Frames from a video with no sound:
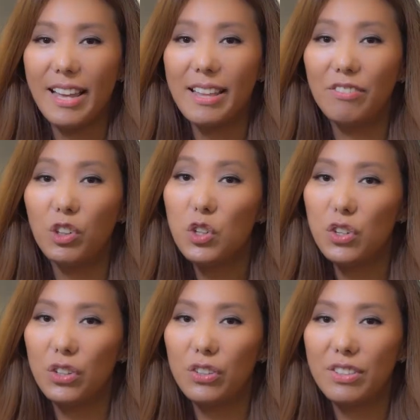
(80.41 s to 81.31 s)
and
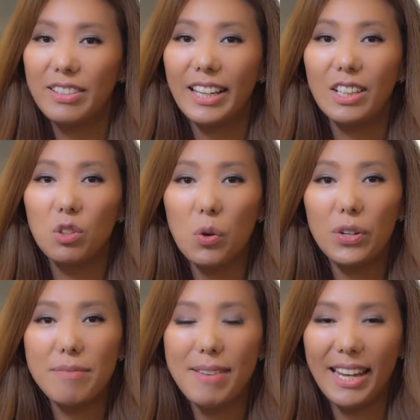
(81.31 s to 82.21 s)
features in
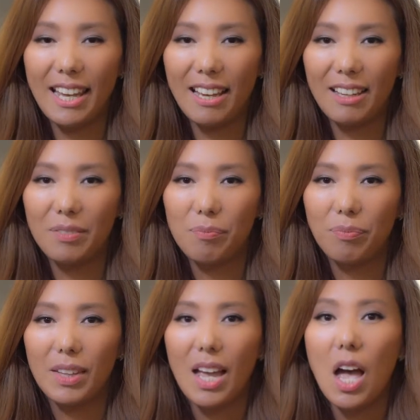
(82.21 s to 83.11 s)
local media.
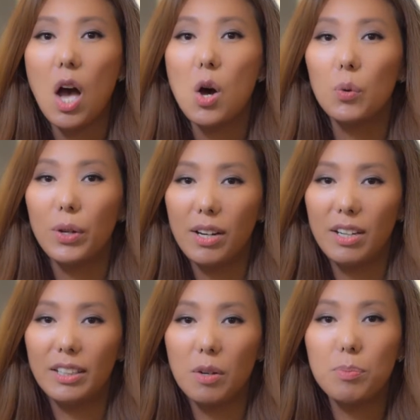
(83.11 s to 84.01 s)
We
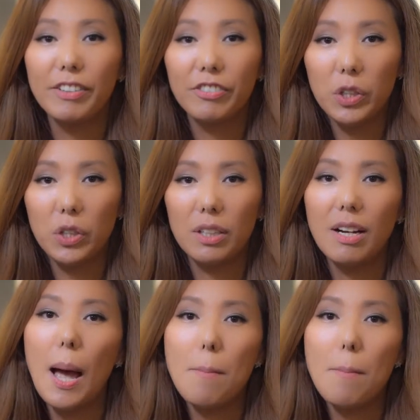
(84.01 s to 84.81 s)
are the preferred